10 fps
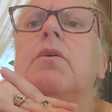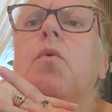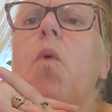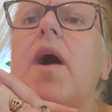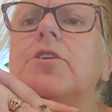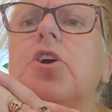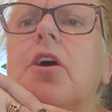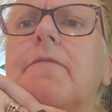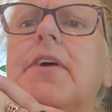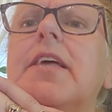watch
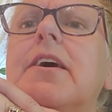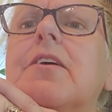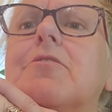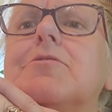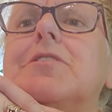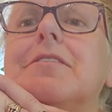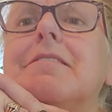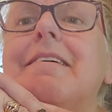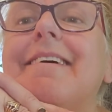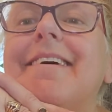our videos
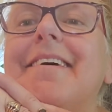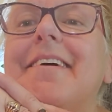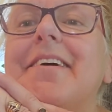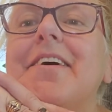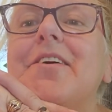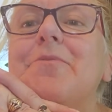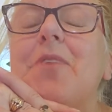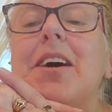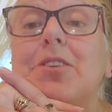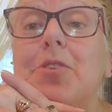
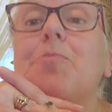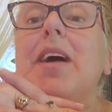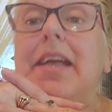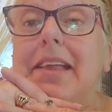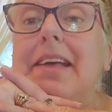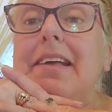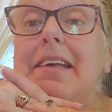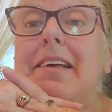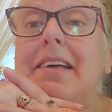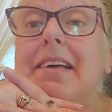while you're waiting.
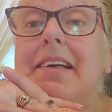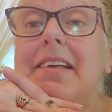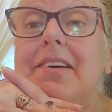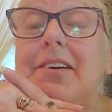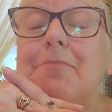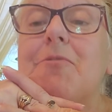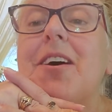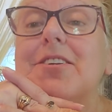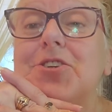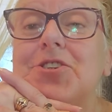You can
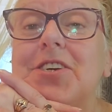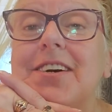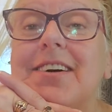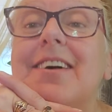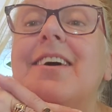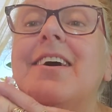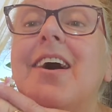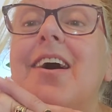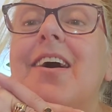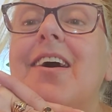watch
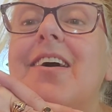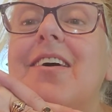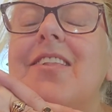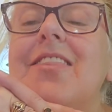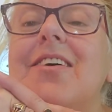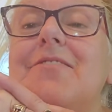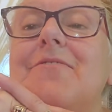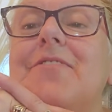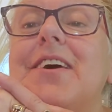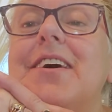all
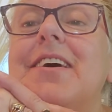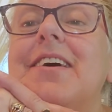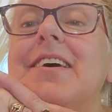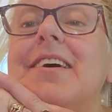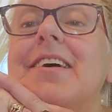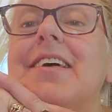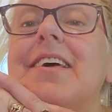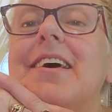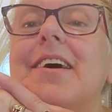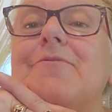of
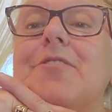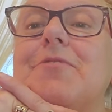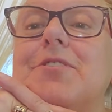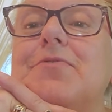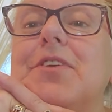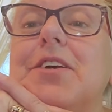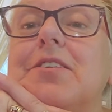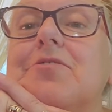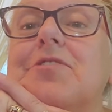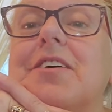everyone's
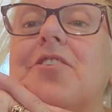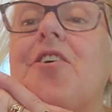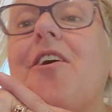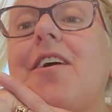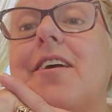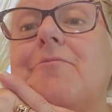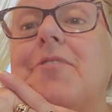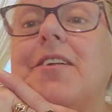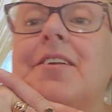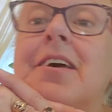videos that are on
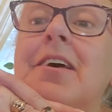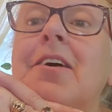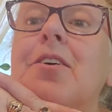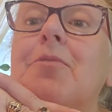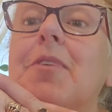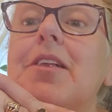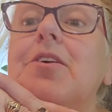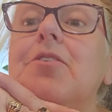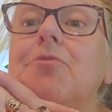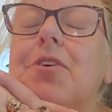when
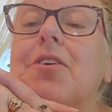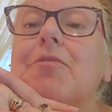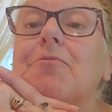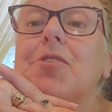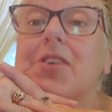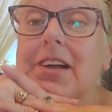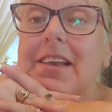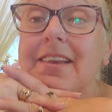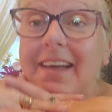you are working.